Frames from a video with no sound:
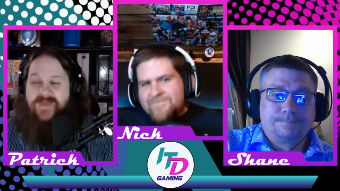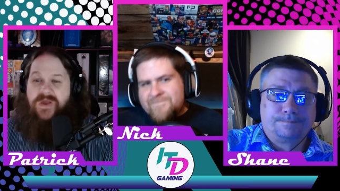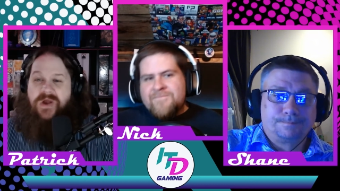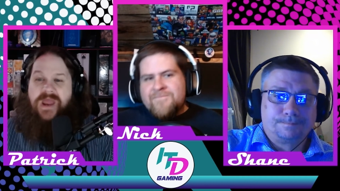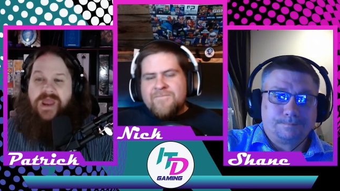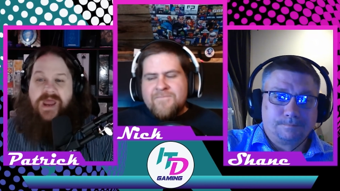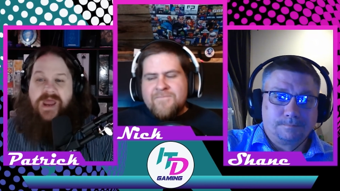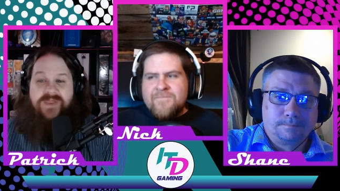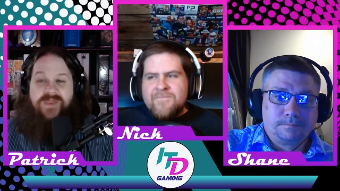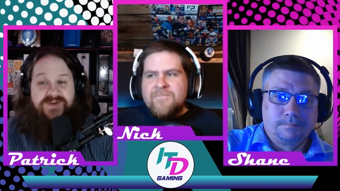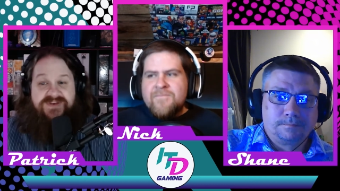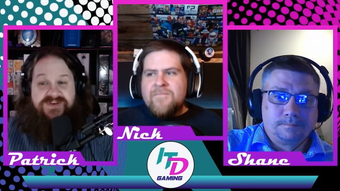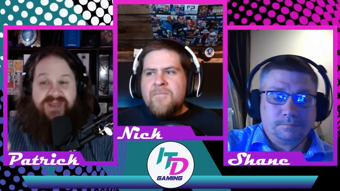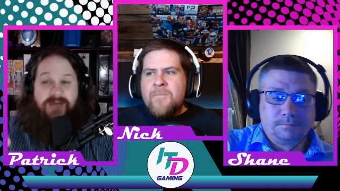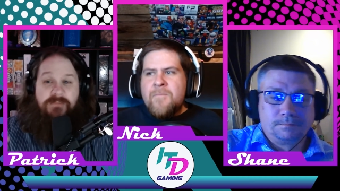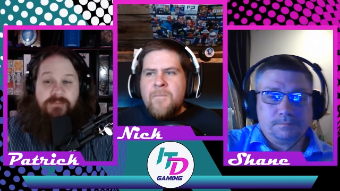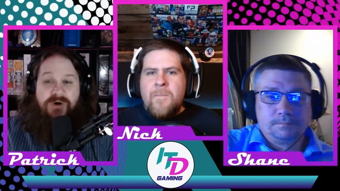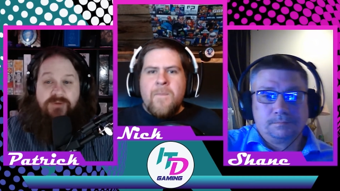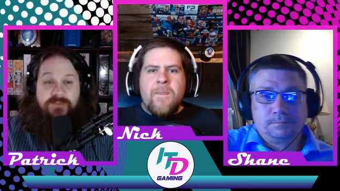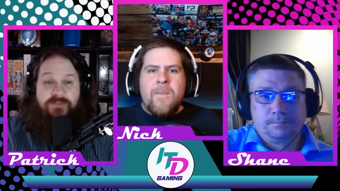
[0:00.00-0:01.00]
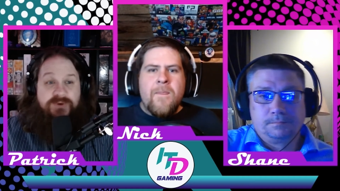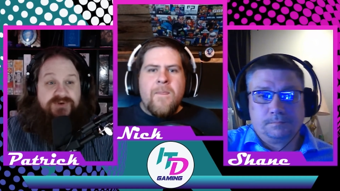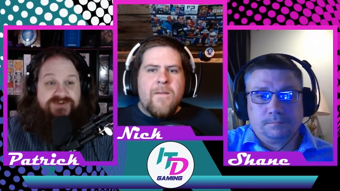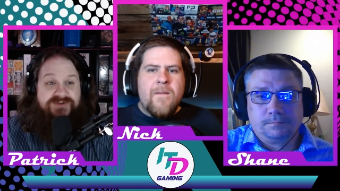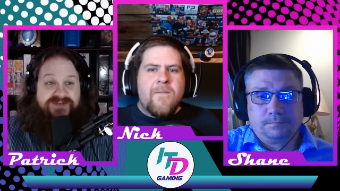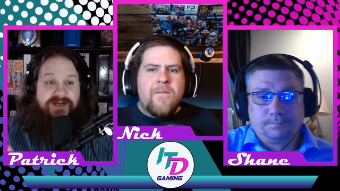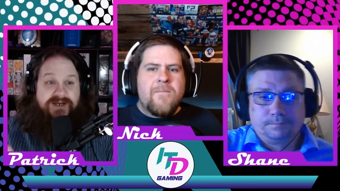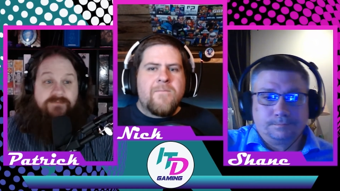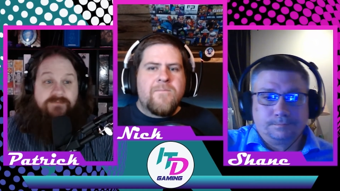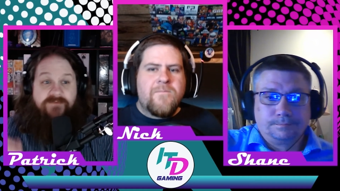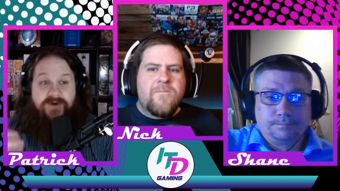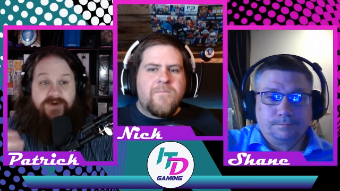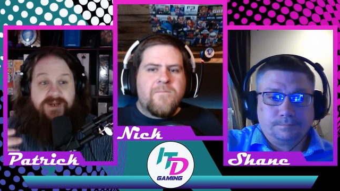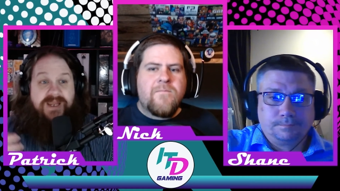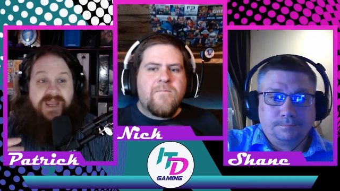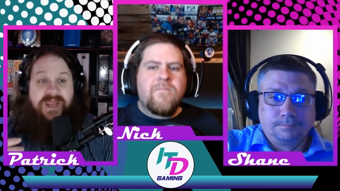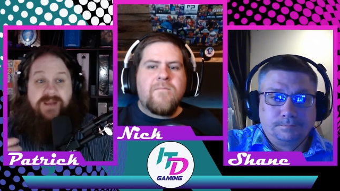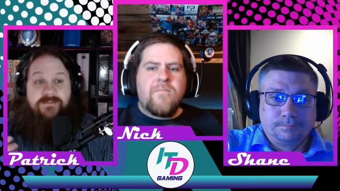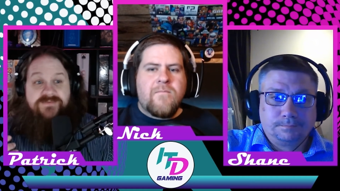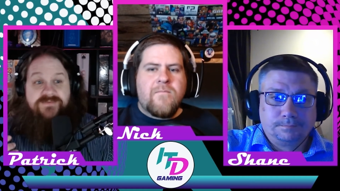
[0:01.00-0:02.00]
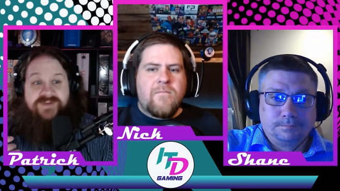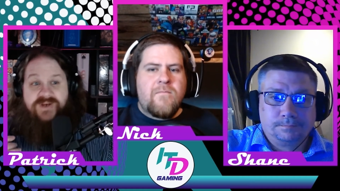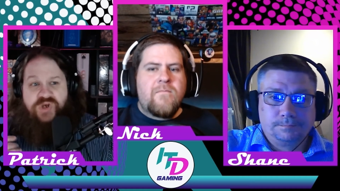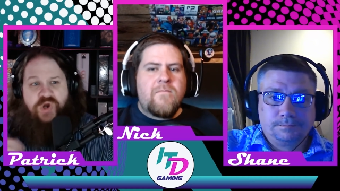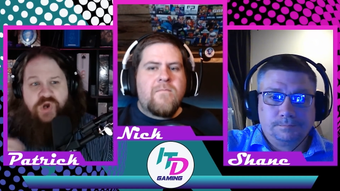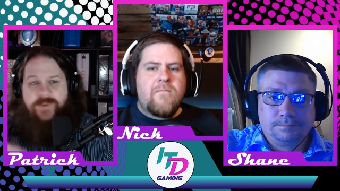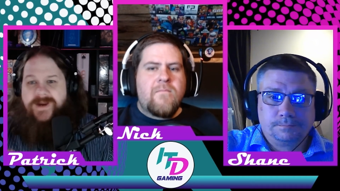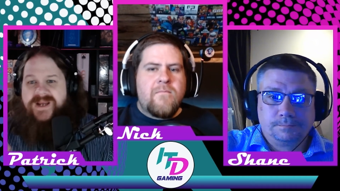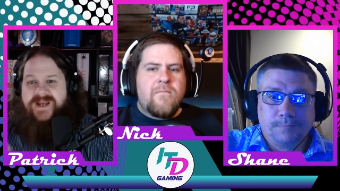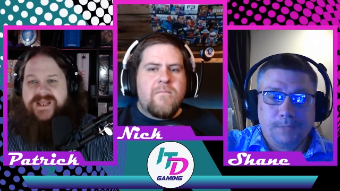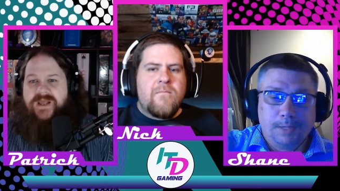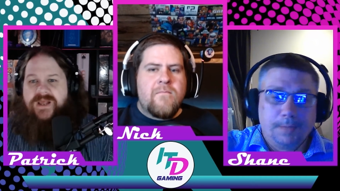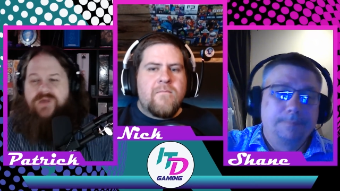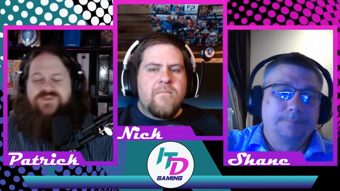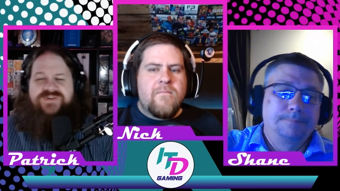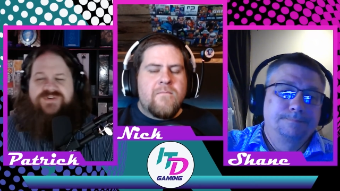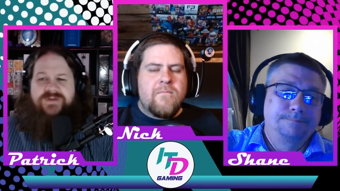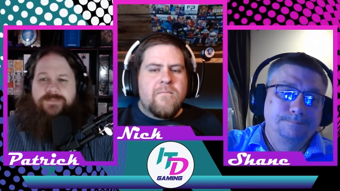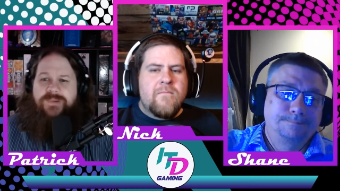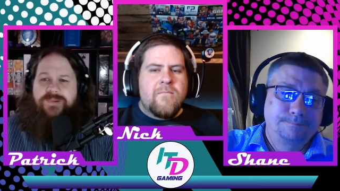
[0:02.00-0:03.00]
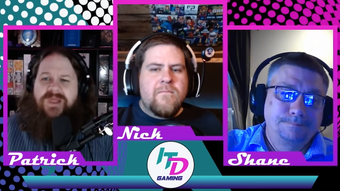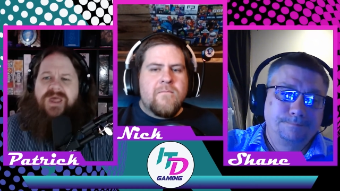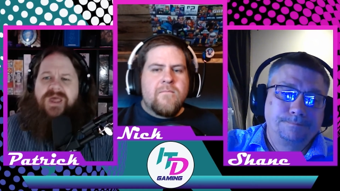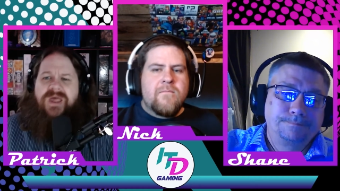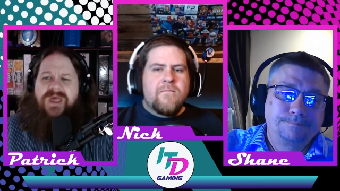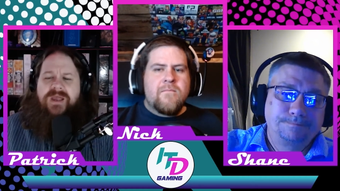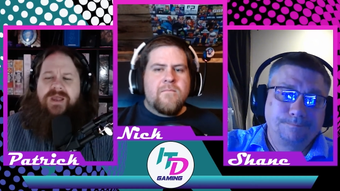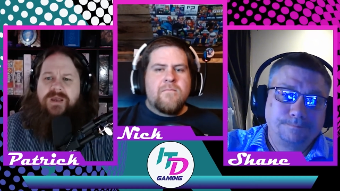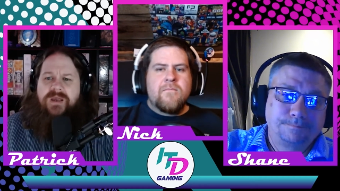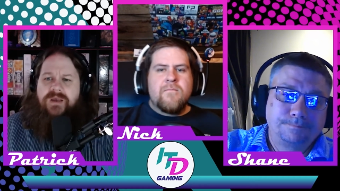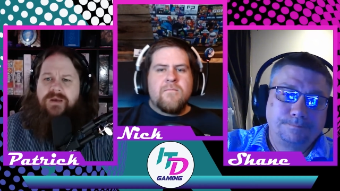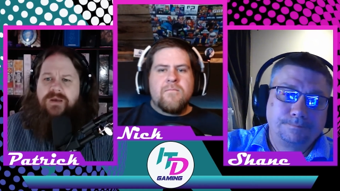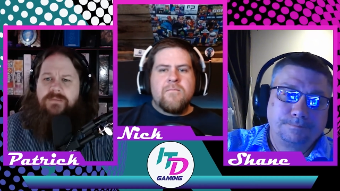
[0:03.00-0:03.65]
Speaker 1: and they had the demo booth set up for games that nobody else could play,